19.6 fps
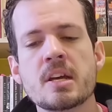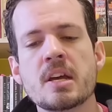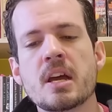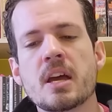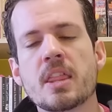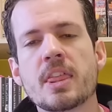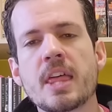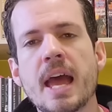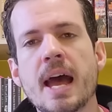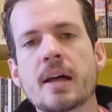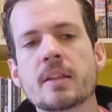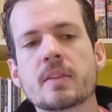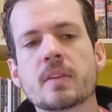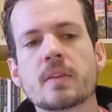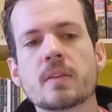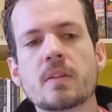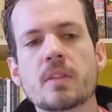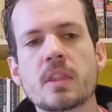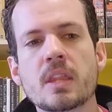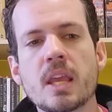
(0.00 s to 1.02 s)
that
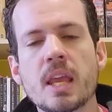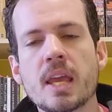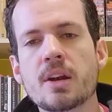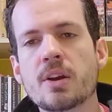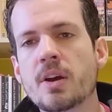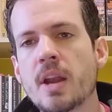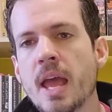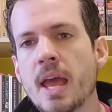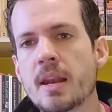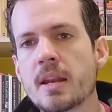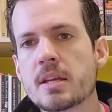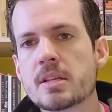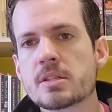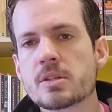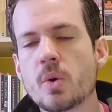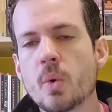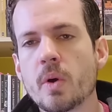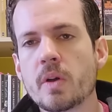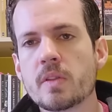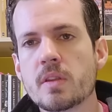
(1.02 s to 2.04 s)
the internet is
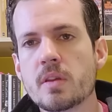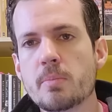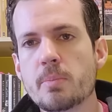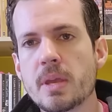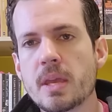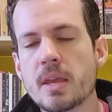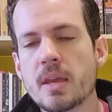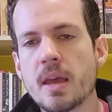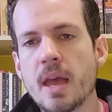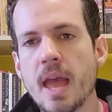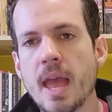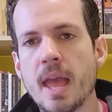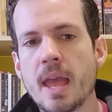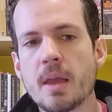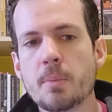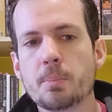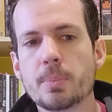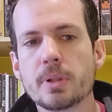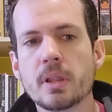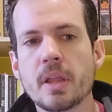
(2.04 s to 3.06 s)
going to be a
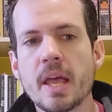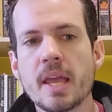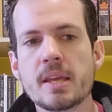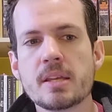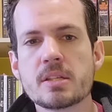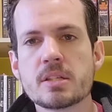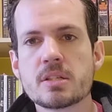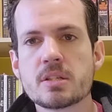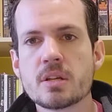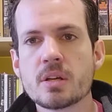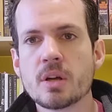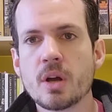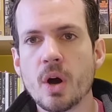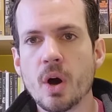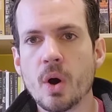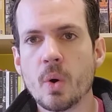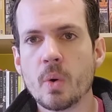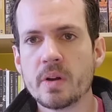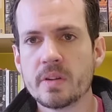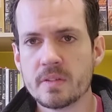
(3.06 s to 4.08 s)
place to
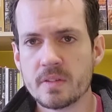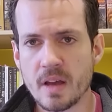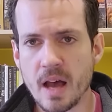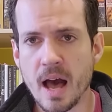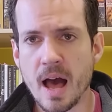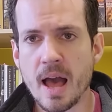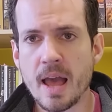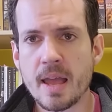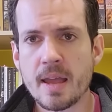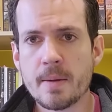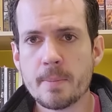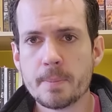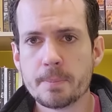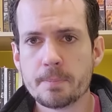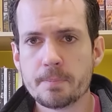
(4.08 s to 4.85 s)
go and die.